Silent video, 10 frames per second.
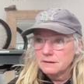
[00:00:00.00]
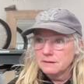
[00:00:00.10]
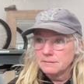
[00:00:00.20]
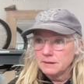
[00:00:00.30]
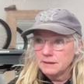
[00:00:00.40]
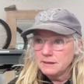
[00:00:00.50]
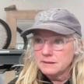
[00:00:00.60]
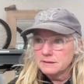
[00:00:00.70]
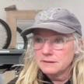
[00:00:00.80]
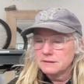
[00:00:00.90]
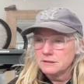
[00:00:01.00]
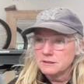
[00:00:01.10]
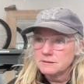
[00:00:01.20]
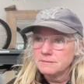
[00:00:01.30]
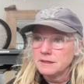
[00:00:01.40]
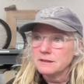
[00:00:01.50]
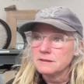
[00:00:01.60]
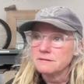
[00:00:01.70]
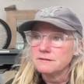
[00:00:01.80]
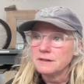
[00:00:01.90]
complete just
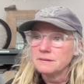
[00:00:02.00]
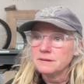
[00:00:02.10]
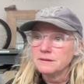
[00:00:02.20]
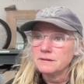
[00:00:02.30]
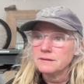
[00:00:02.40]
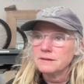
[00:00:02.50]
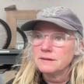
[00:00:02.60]
because of our